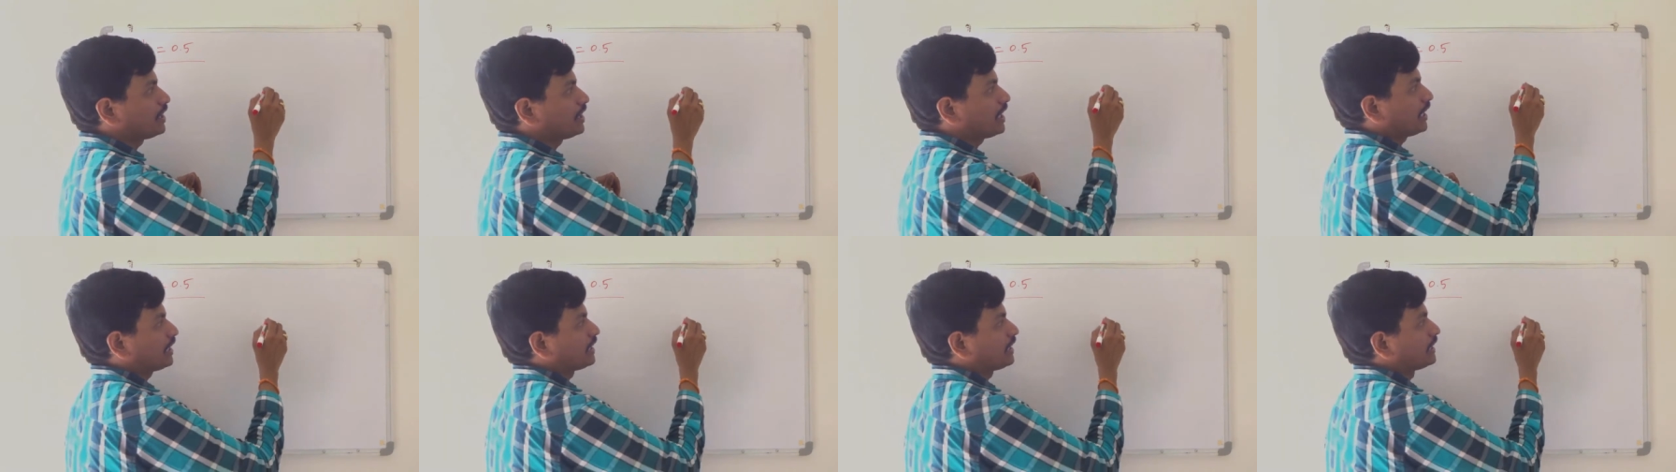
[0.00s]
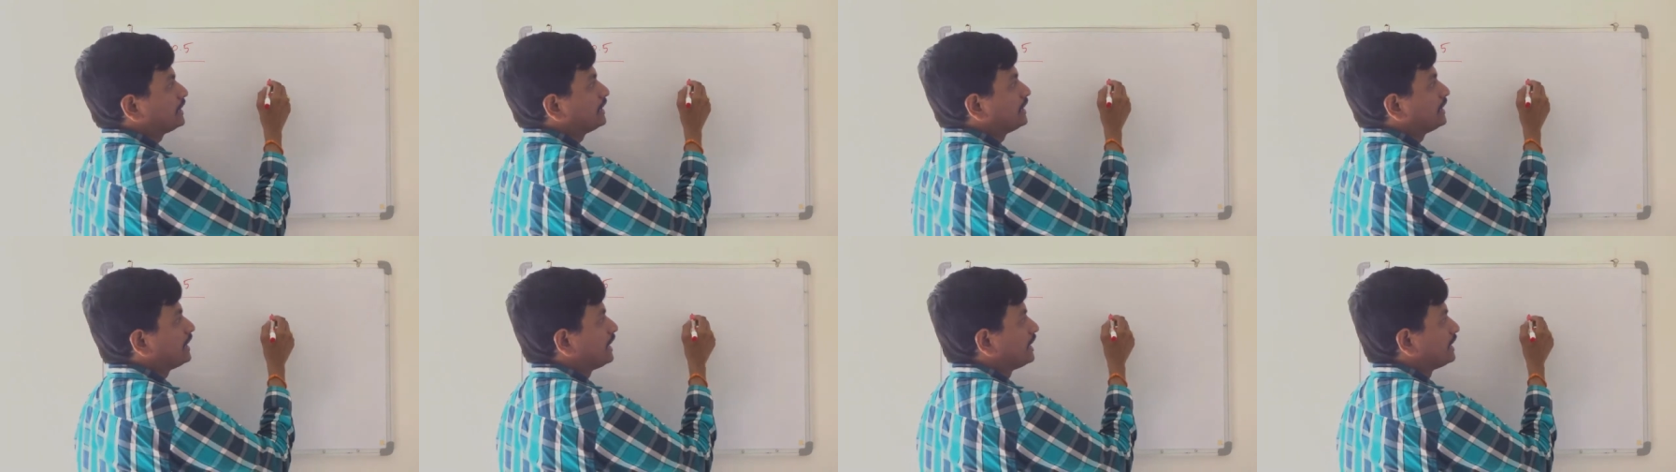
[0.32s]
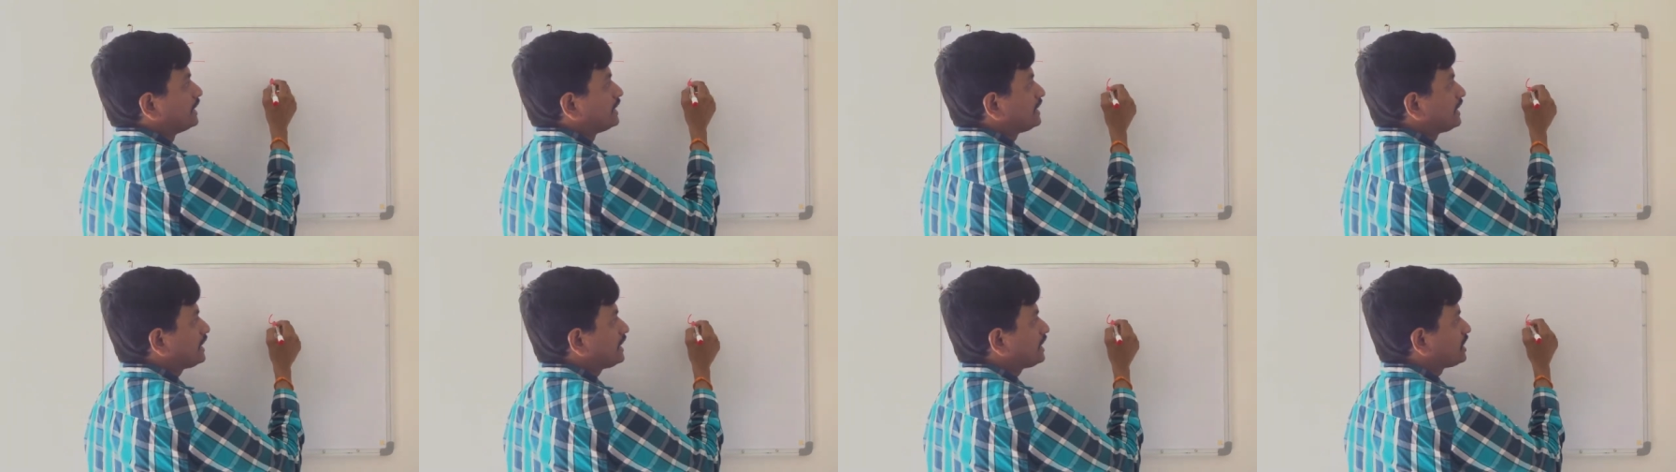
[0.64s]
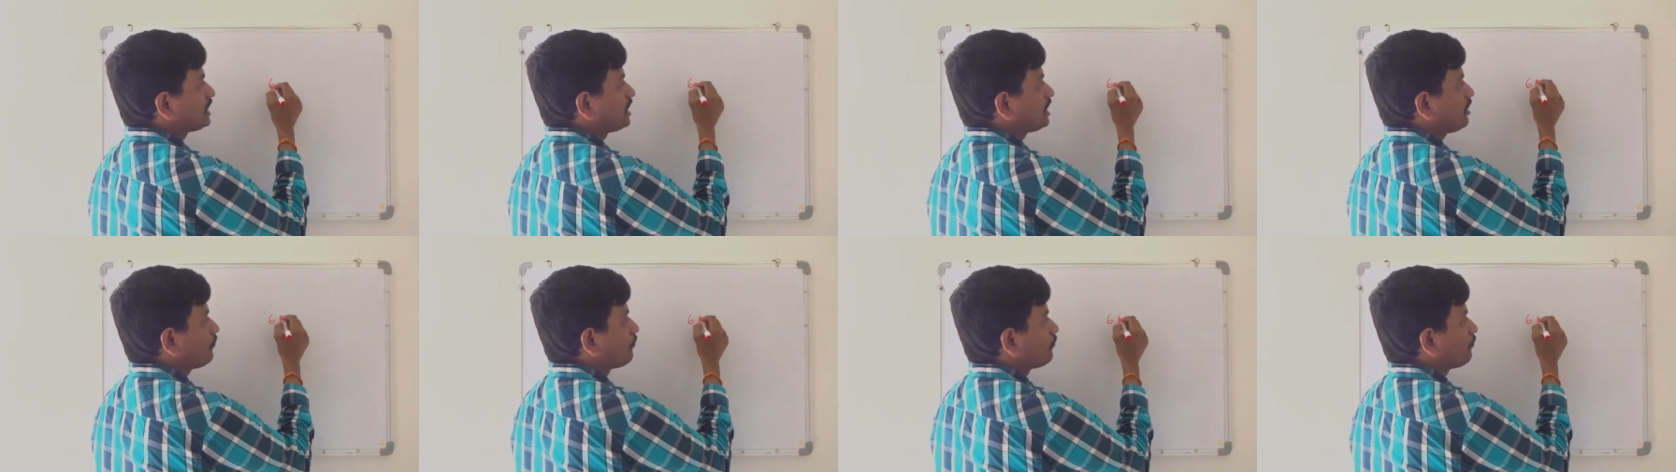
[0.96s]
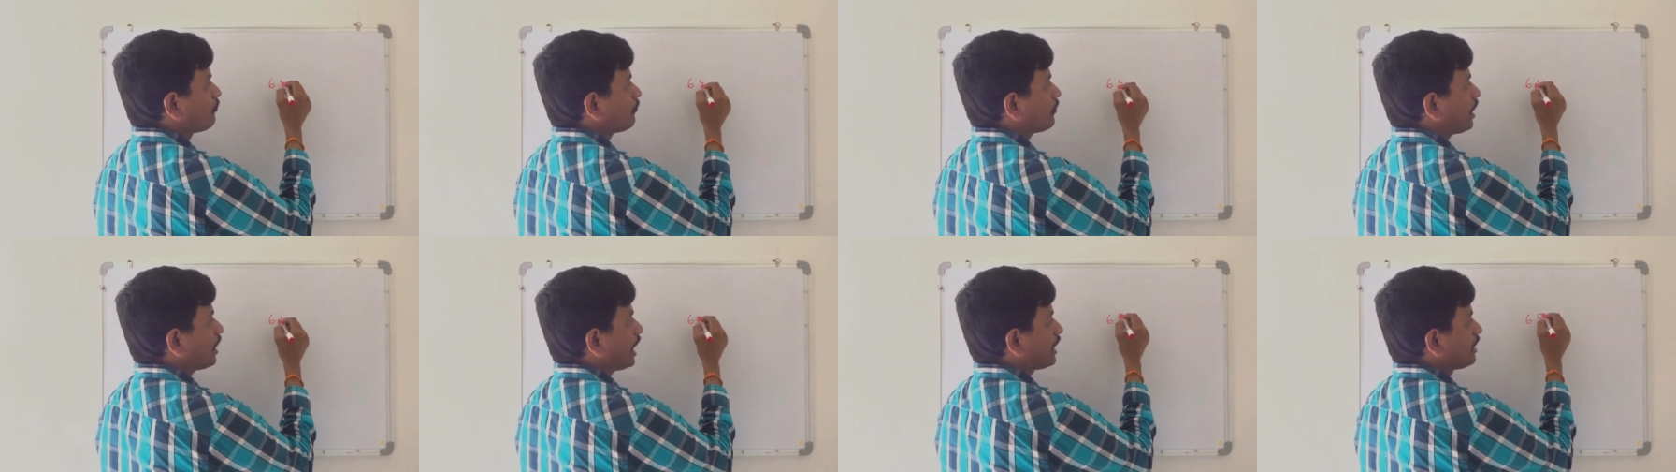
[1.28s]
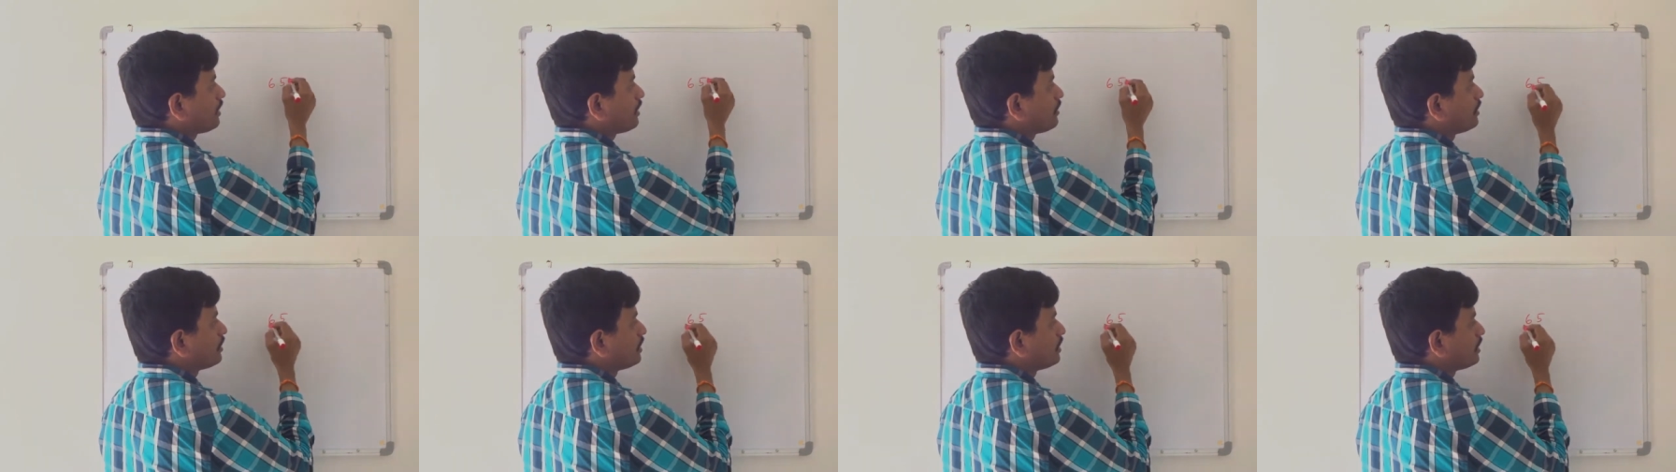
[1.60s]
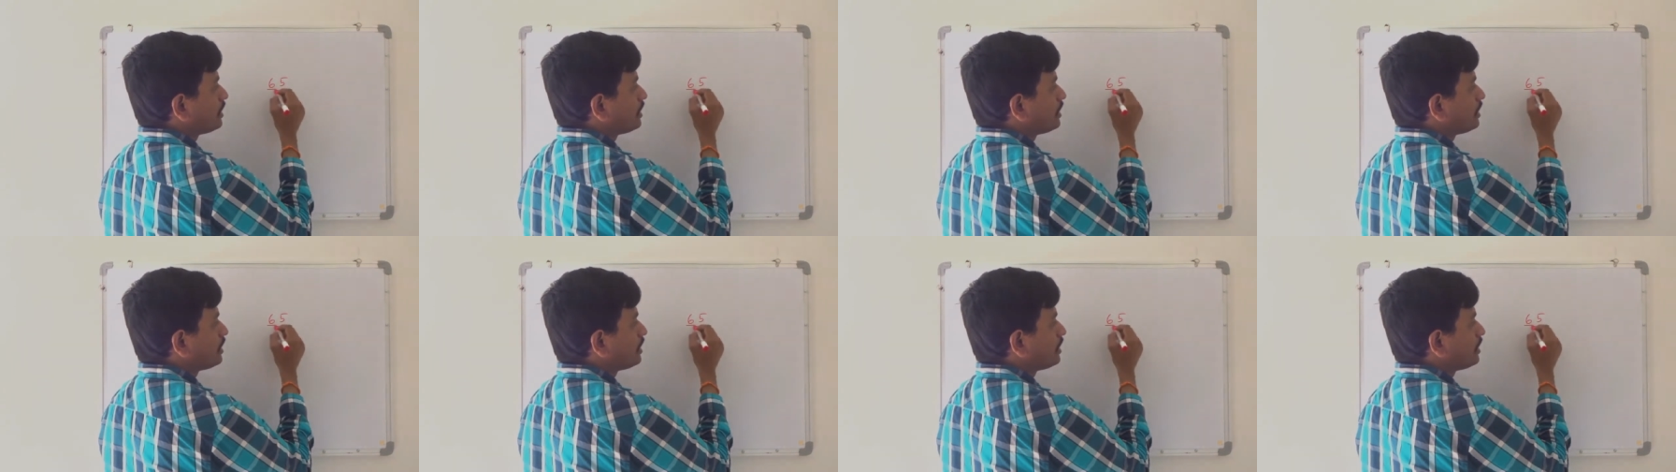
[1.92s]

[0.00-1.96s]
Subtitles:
we take 65